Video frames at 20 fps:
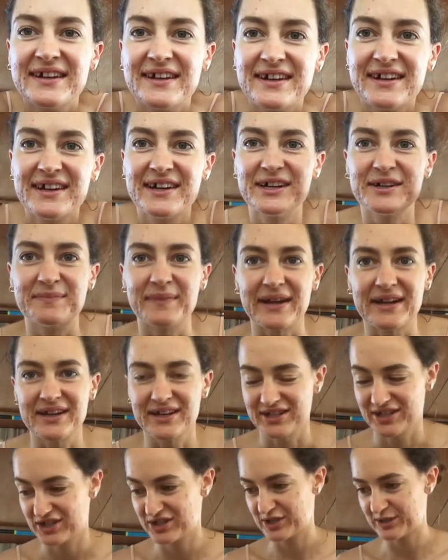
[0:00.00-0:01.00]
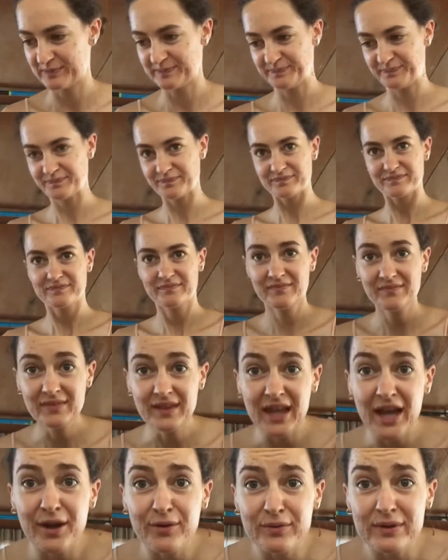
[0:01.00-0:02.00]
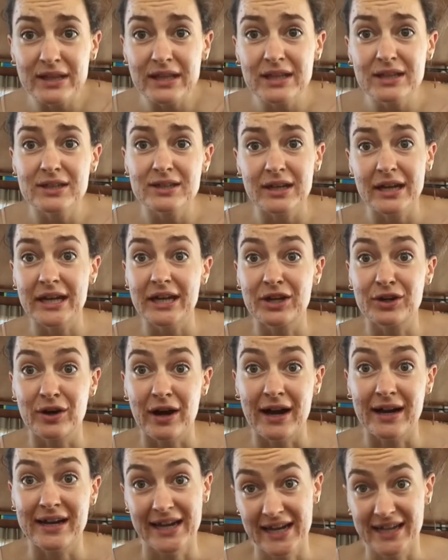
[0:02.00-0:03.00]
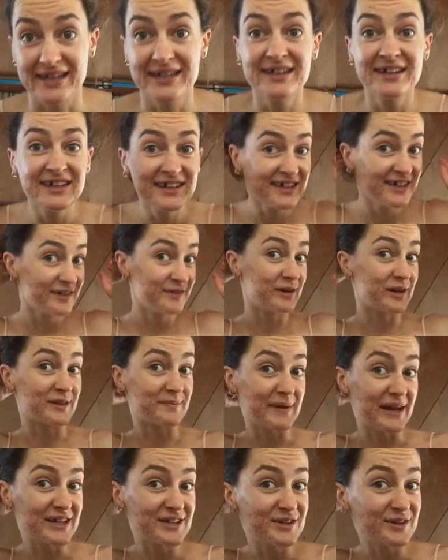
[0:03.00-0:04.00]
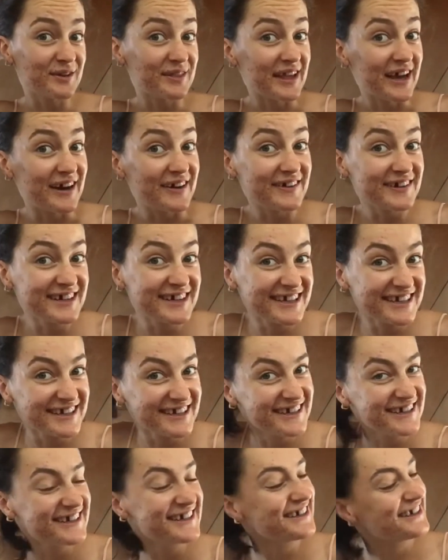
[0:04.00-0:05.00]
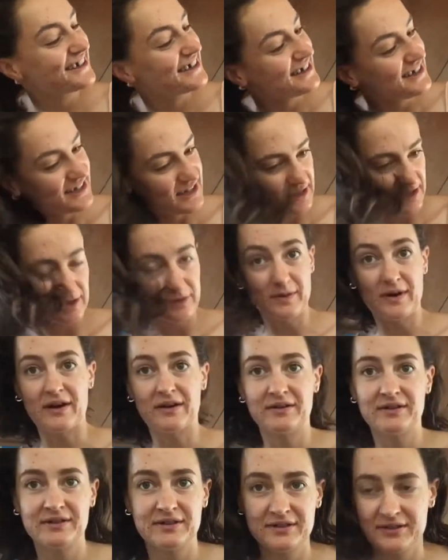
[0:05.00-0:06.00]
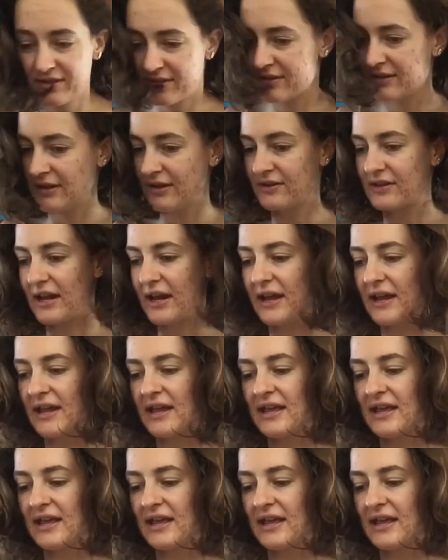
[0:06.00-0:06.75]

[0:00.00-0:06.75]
Oh my gosh. I really look like a crackhead with my tooth out. Oh well. Okay.